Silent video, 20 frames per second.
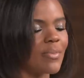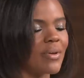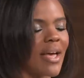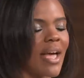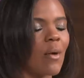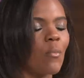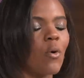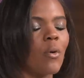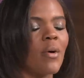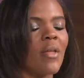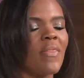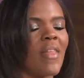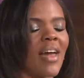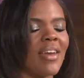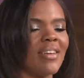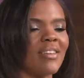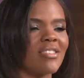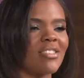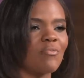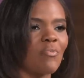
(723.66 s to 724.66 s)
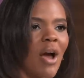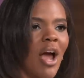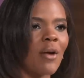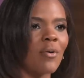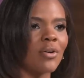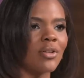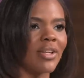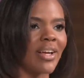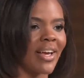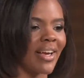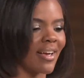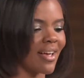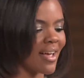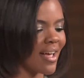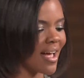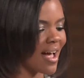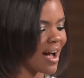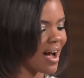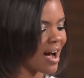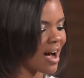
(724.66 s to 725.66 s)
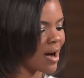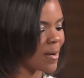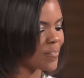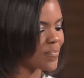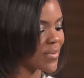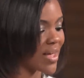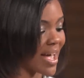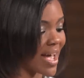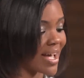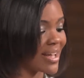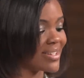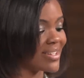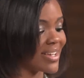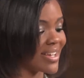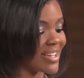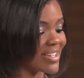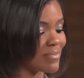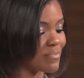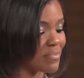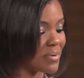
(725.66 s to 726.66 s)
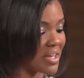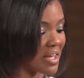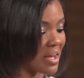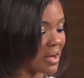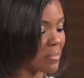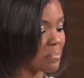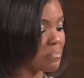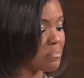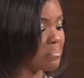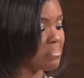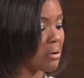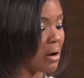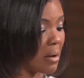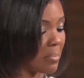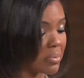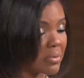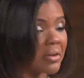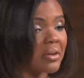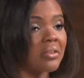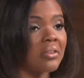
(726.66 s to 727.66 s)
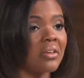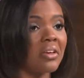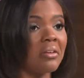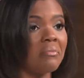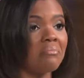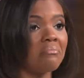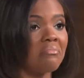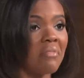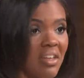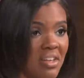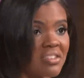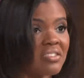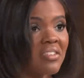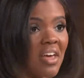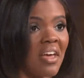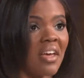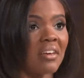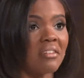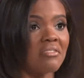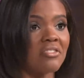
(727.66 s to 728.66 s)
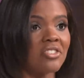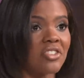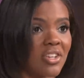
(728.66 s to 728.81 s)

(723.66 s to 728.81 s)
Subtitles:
to be a woman that is spiraling and is being publicly insane.